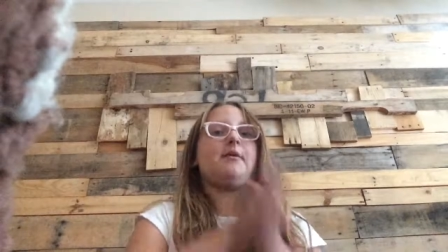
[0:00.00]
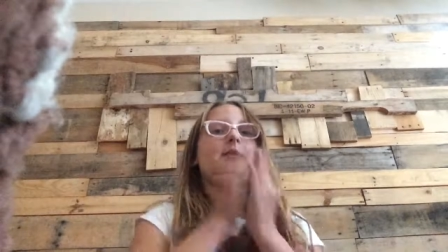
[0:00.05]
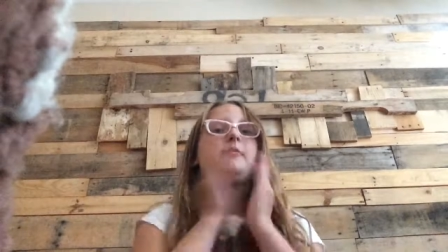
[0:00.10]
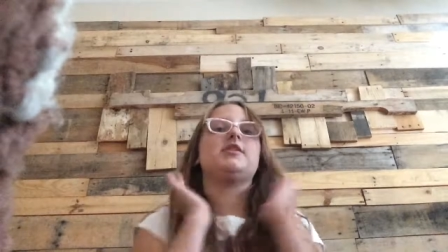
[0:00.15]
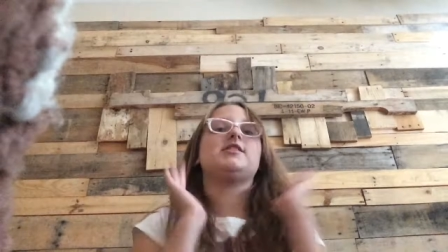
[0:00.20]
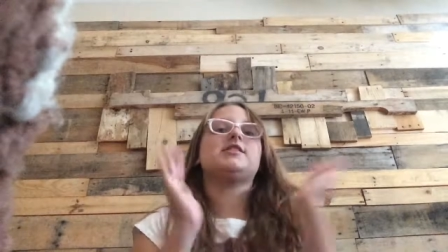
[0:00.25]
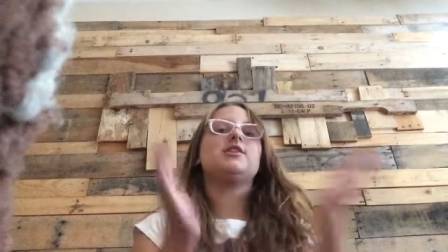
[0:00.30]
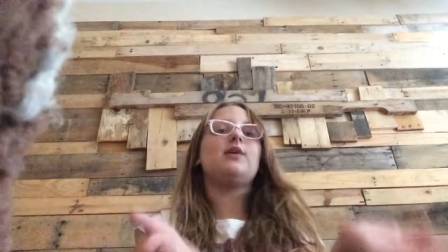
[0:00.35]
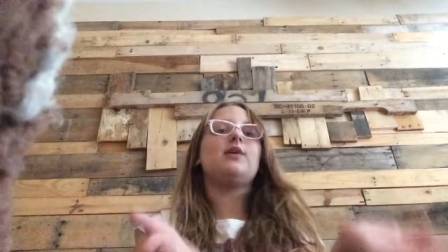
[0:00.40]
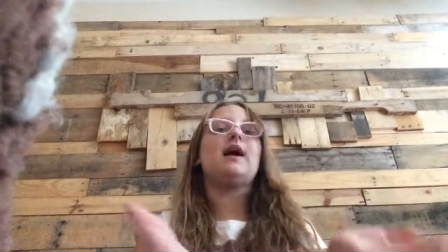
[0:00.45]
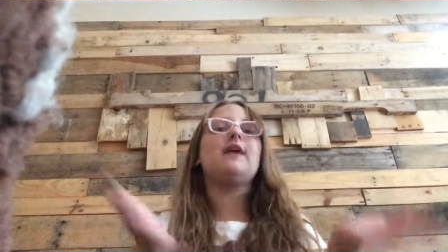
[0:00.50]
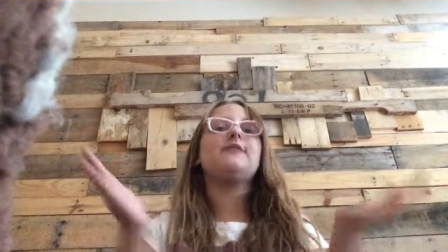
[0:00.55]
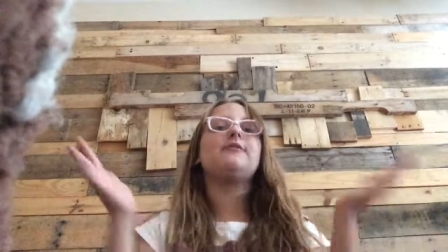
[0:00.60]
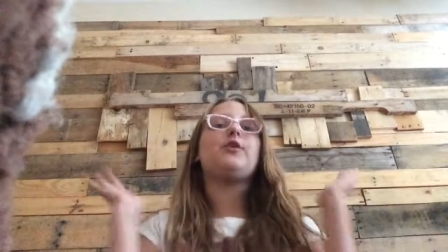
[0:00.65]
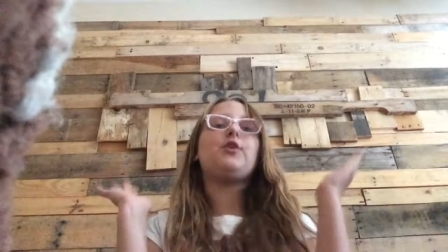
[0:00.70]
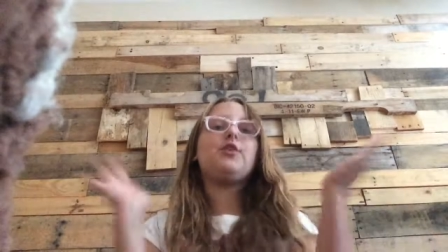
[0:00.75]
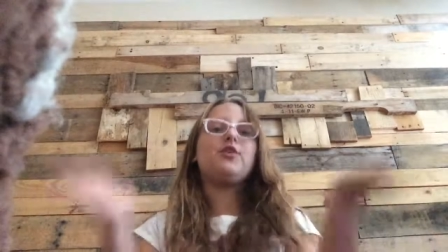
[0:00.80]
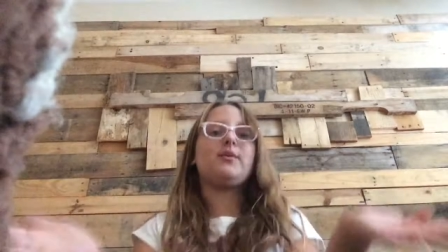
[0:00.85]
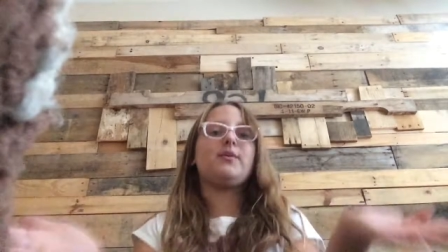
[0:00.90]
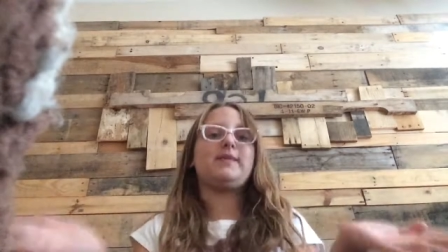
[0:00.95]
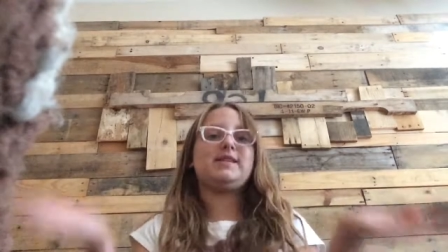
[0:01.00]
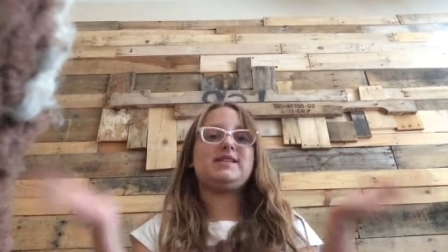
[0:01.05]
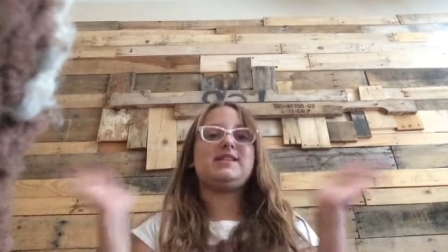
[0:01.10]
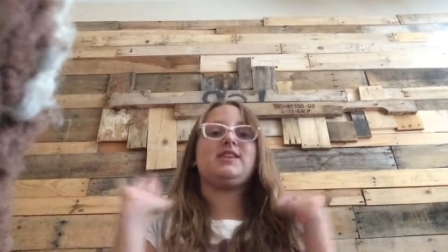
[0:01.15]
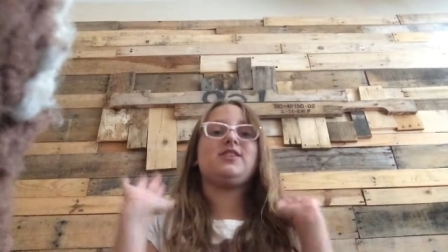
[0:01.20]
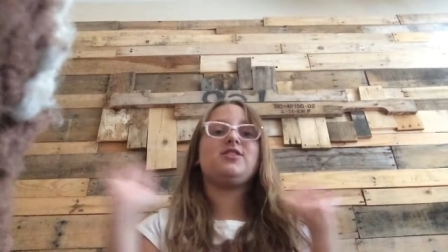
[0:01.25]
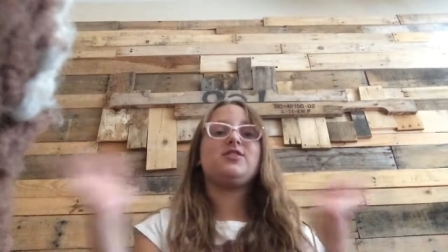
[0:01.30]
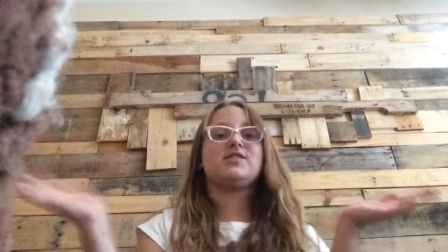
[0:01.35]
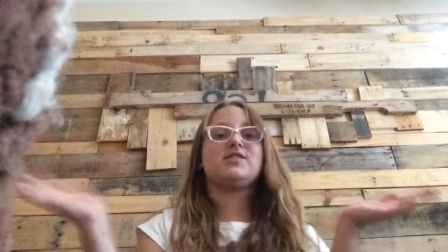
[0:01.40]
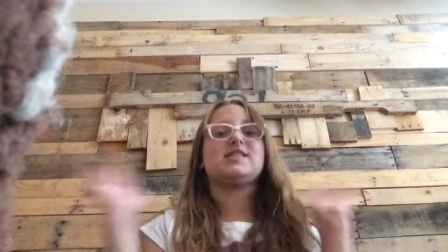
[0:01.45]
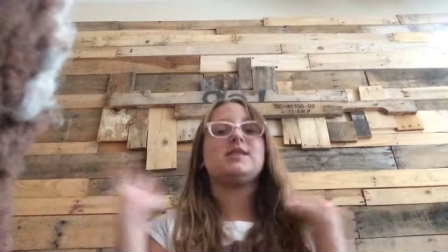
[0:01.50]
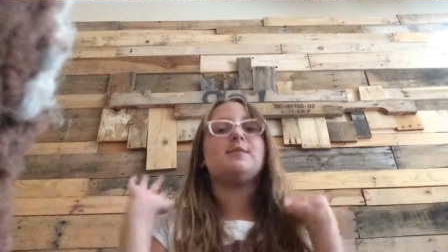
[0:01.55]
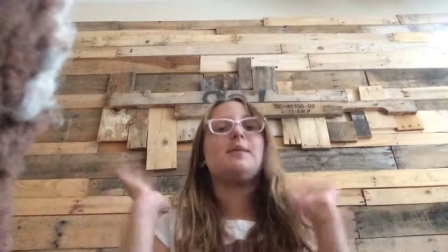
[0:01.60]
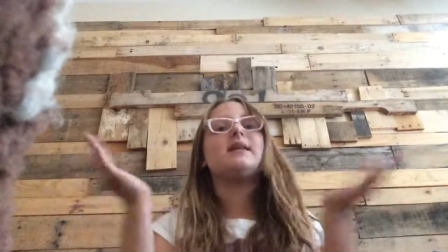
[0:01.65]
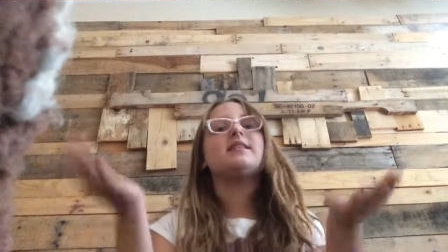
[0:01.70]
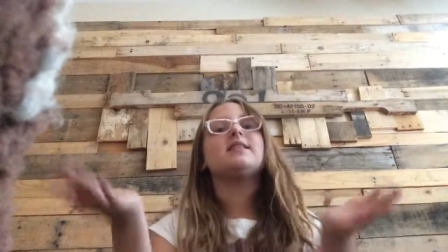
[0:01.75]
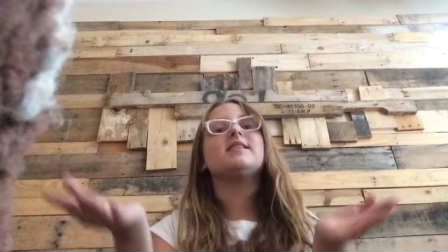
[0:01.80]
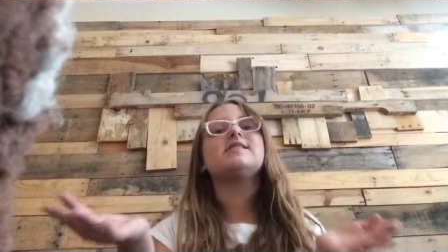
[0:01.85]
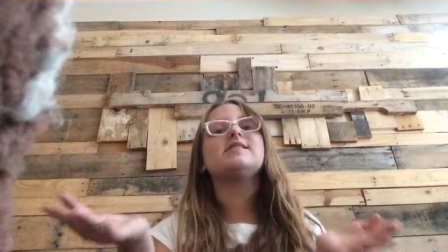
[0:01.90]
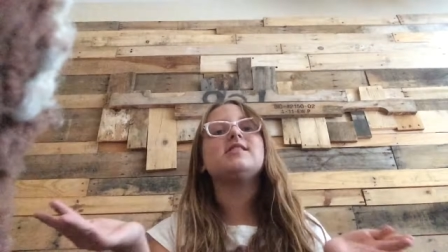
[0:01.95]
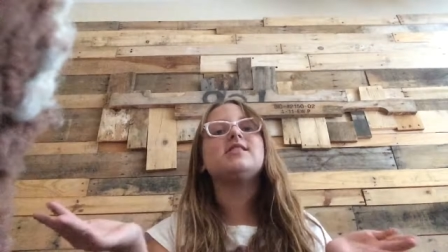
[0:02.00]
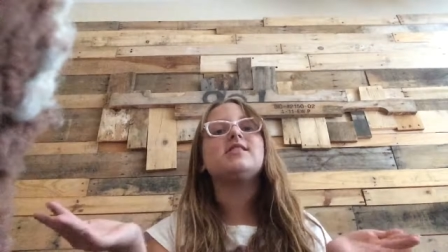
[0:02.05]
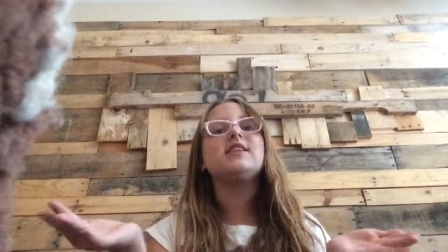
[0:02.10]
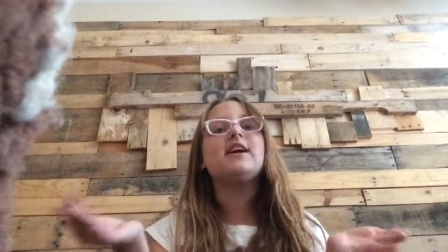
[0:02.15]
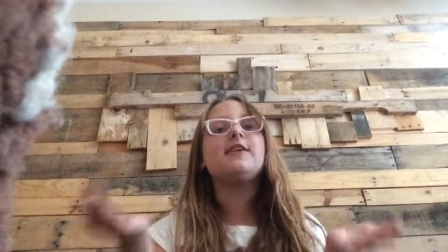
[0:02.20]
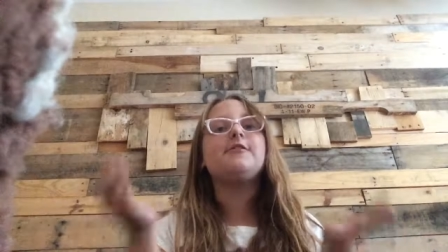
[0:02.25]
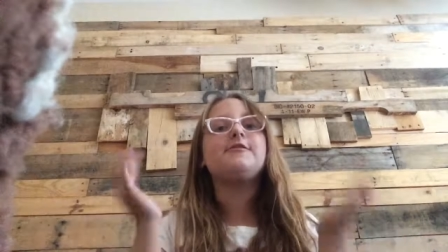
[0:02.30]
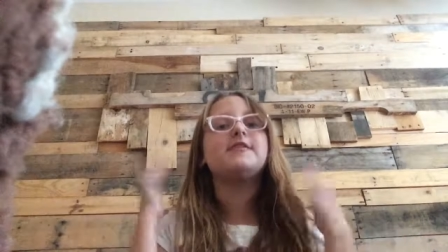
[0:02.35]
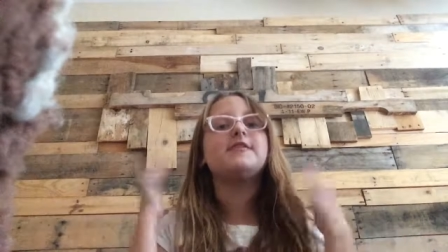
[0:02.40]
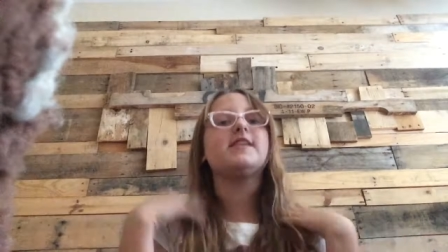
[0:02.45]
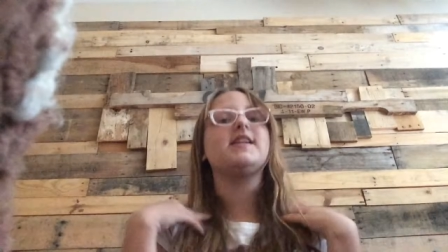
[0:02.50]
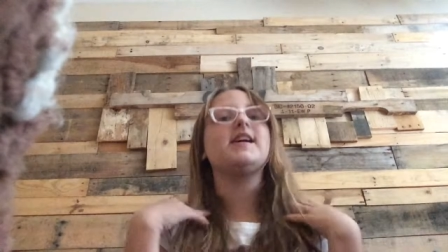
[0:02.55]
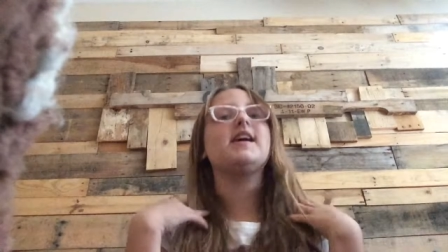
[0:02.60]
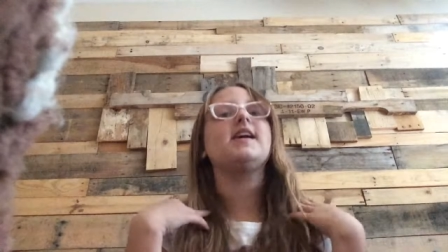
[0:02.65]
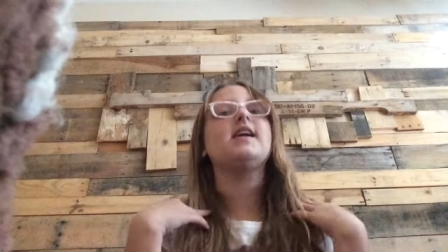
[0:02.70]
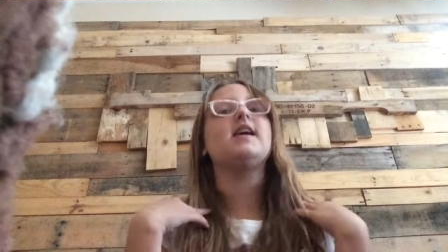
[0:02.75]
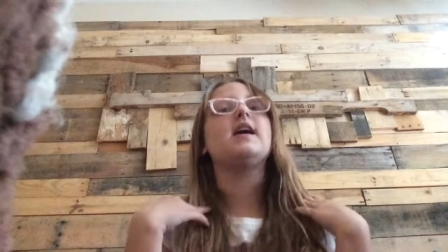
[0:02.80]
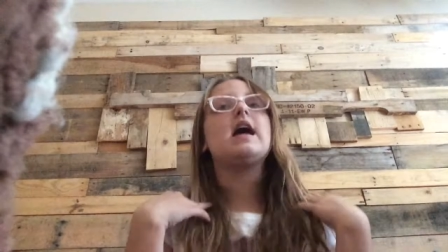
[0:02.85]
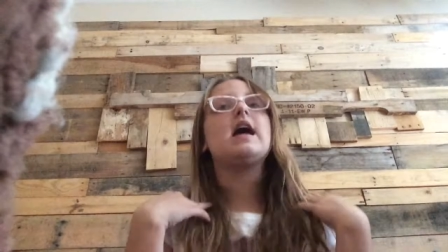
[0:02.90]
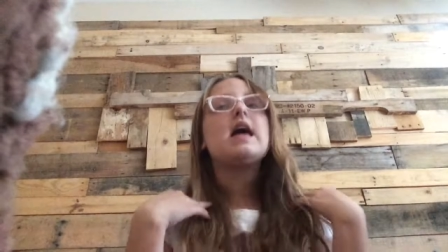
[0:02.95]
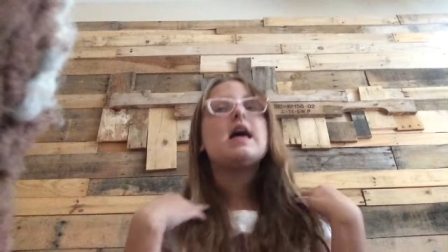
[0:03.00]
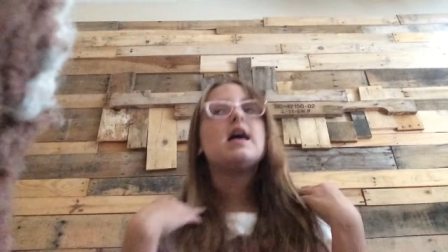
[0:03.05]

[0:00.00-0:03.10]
but we don't have all the materials to make the Seer knife today.